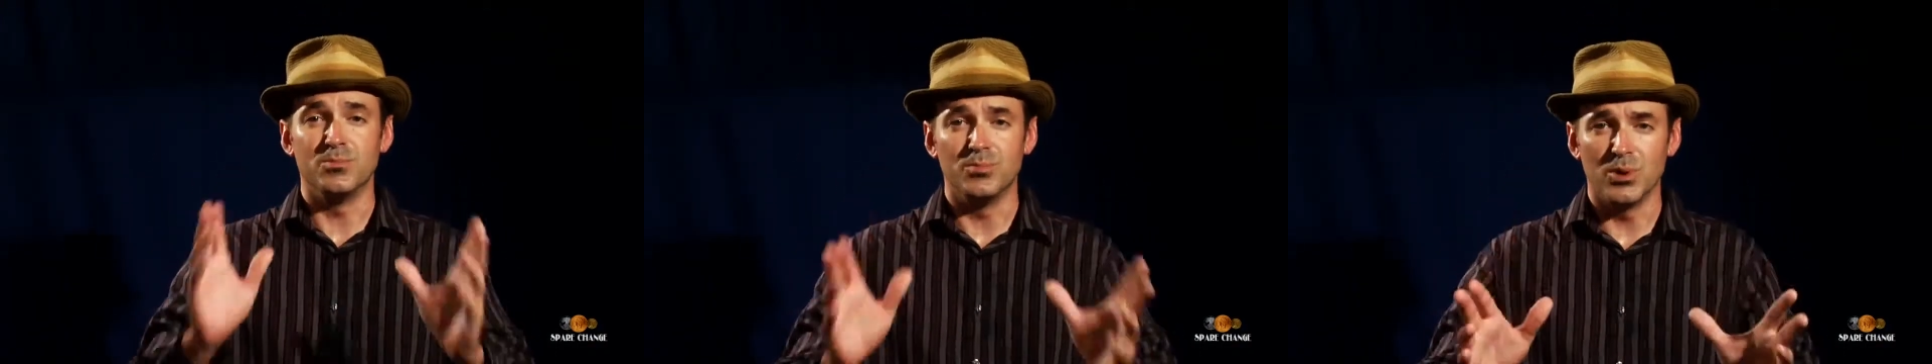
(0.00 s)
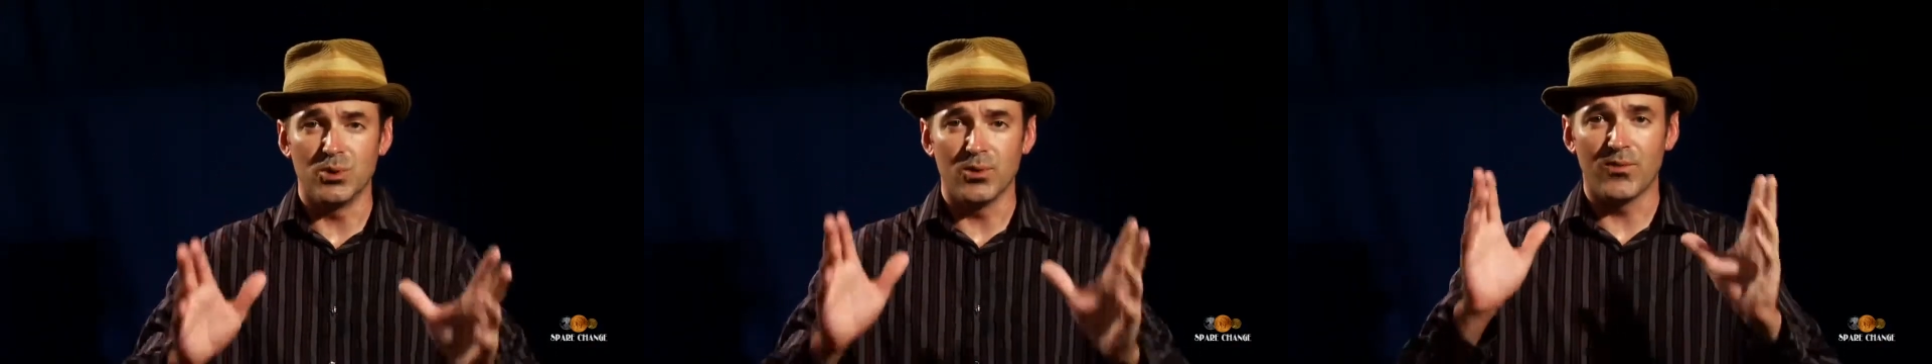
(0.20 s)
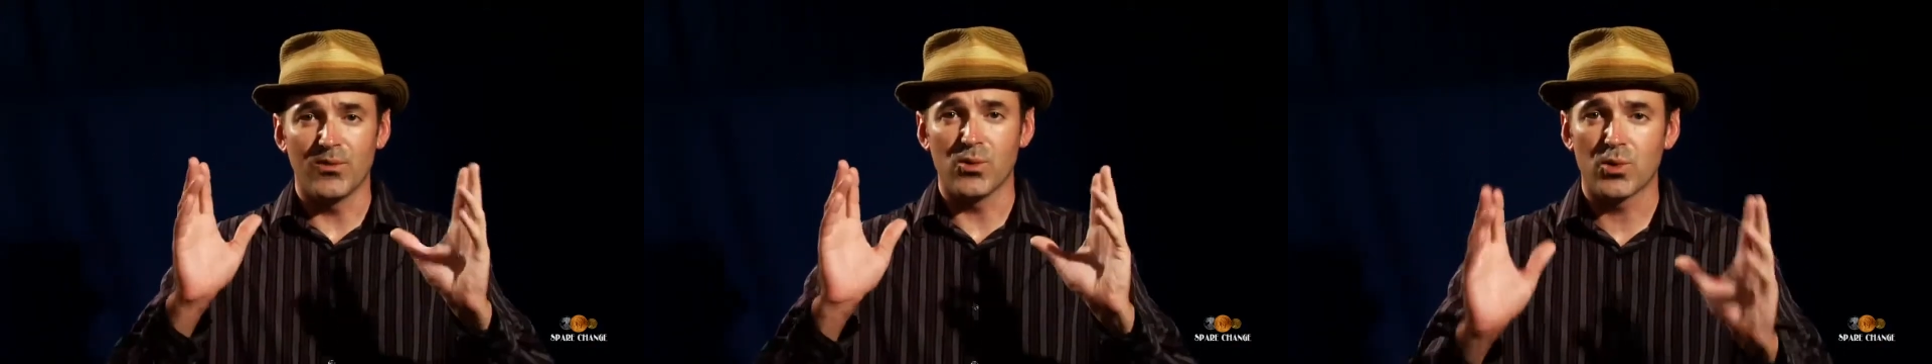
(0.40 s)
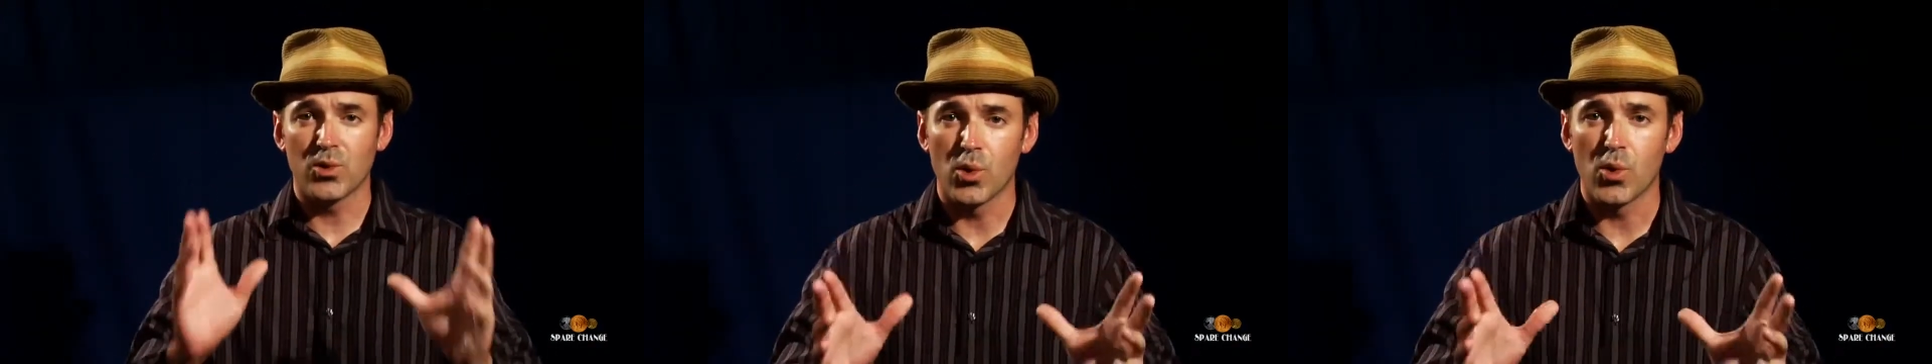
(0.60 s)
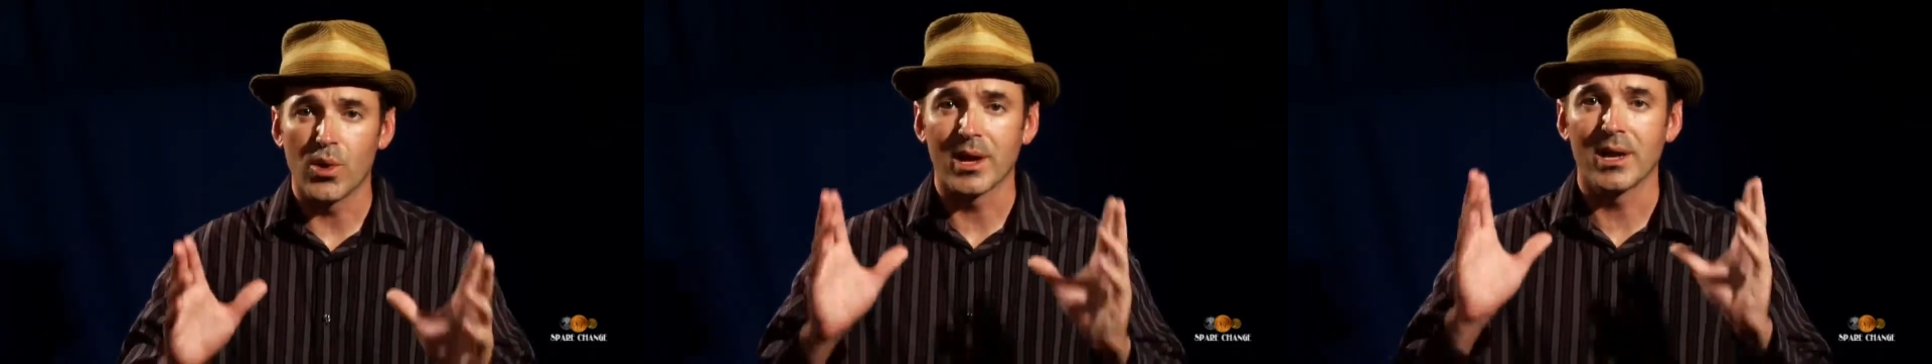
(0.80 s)
beautiful
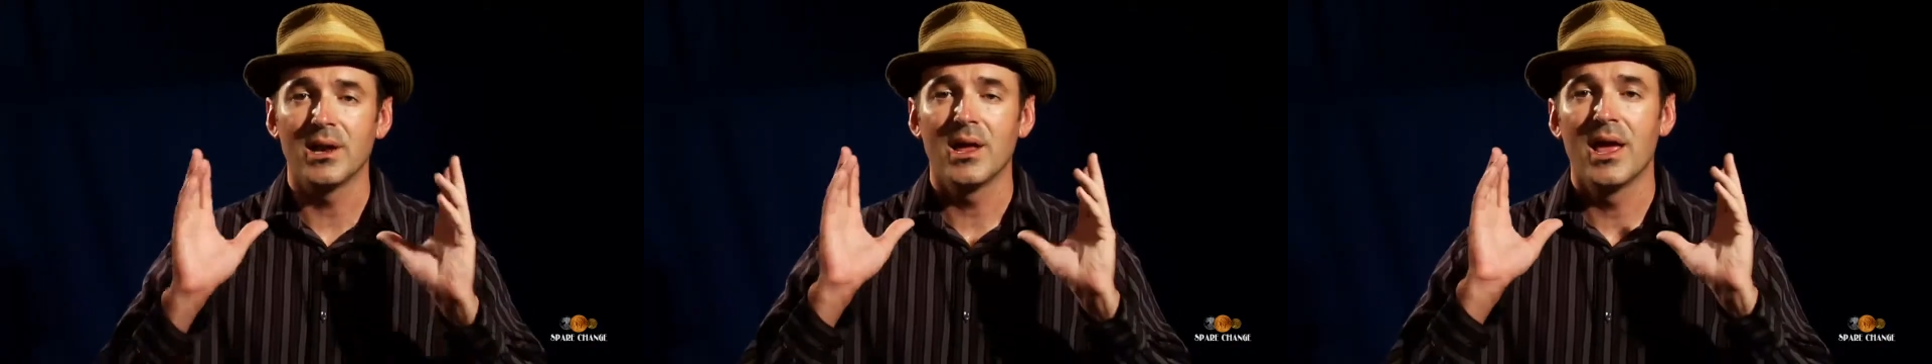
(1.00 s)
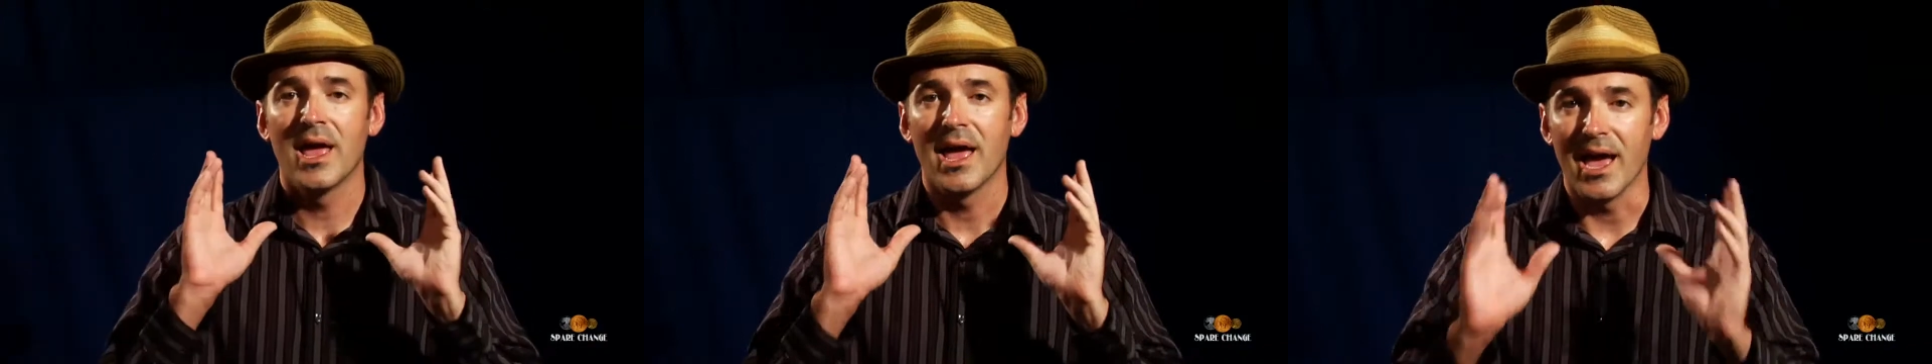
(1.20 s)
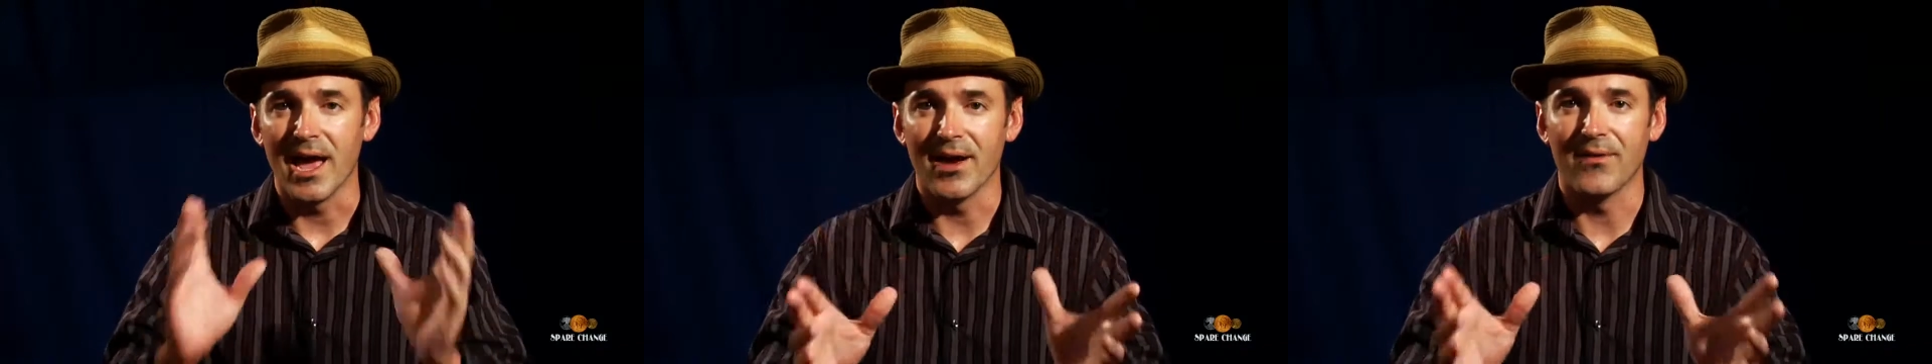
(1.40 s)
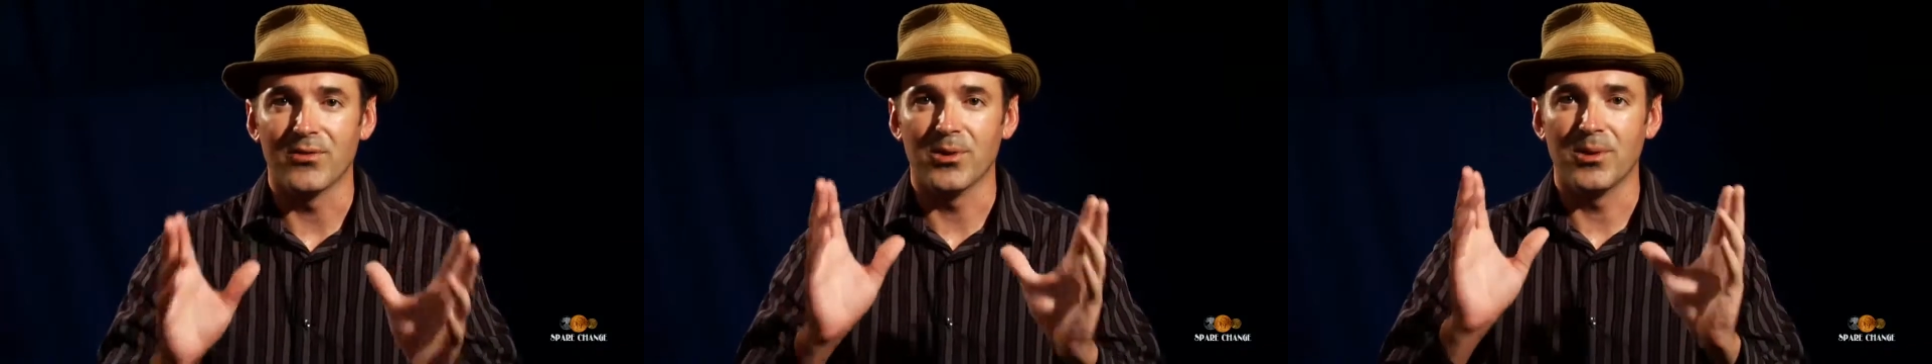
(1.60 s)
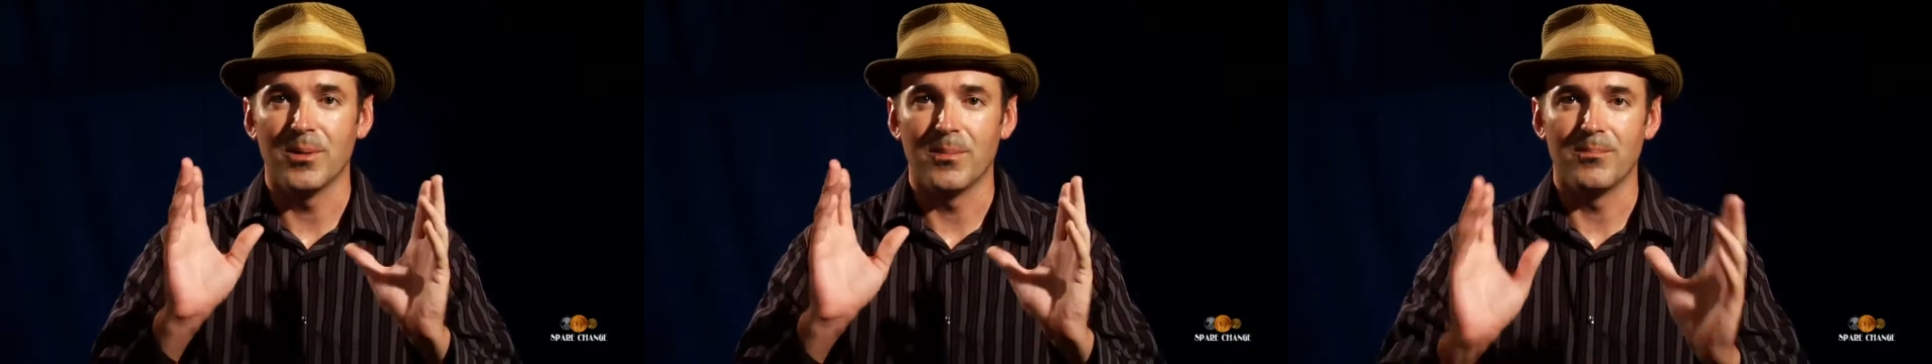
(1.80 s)
coin
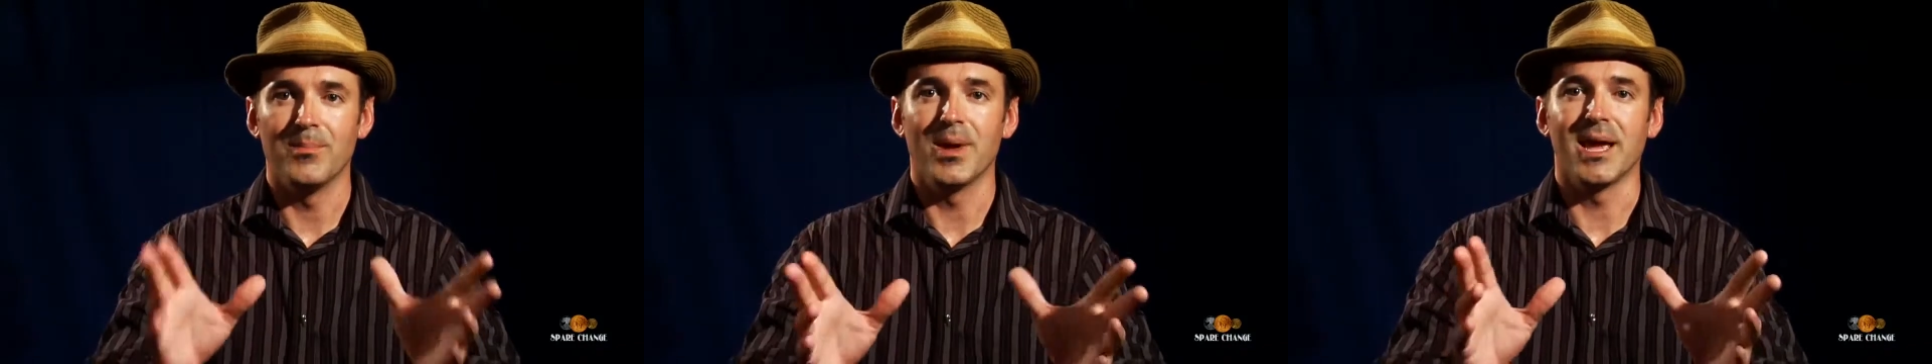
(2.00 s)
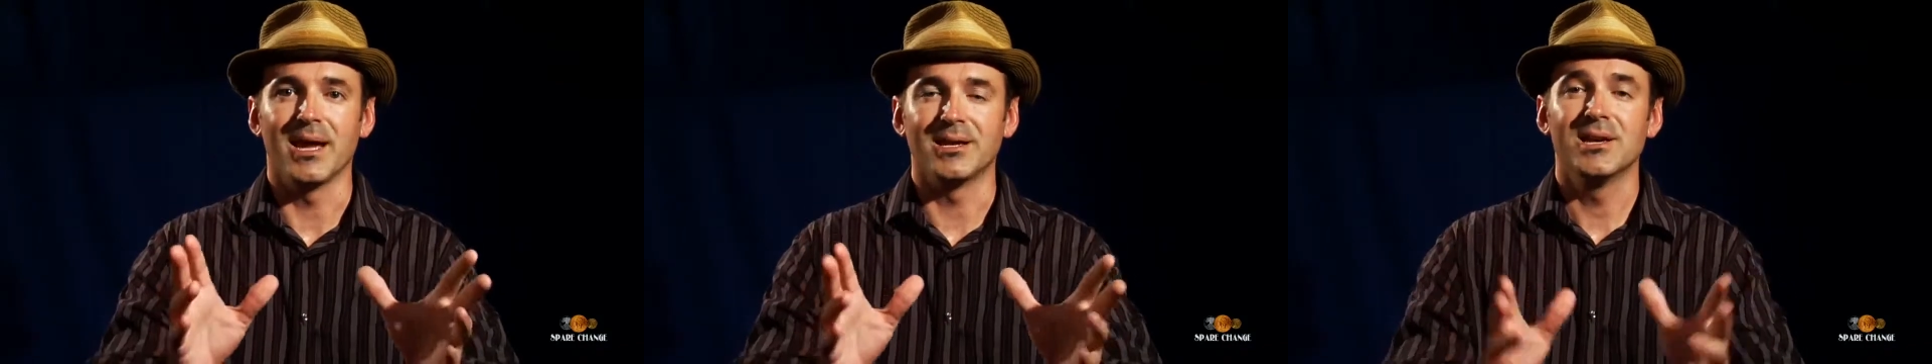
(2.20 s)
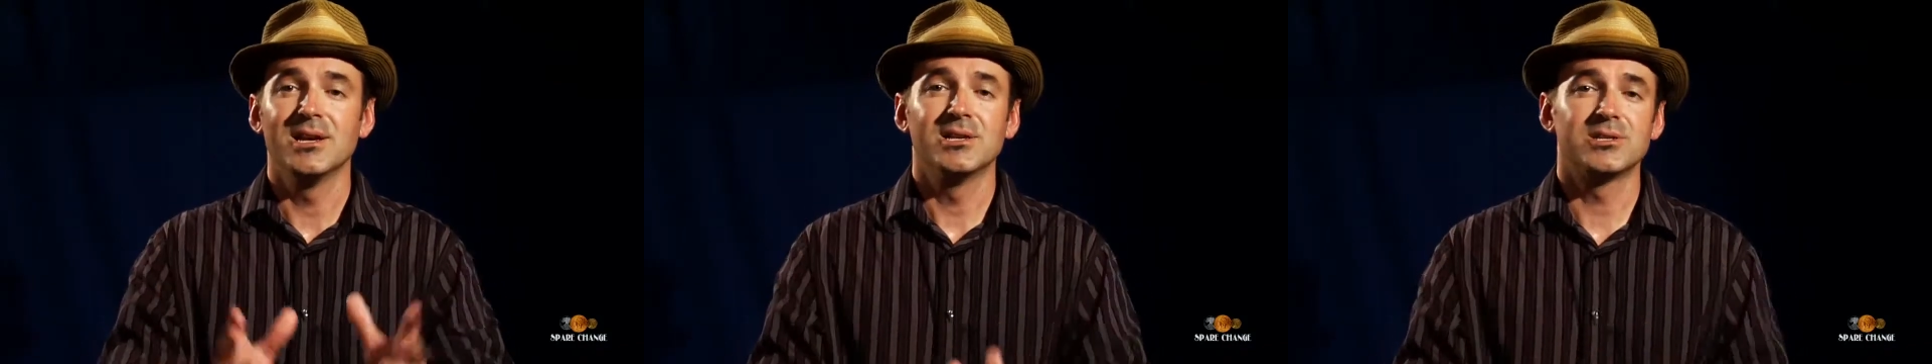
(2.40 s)
ever made.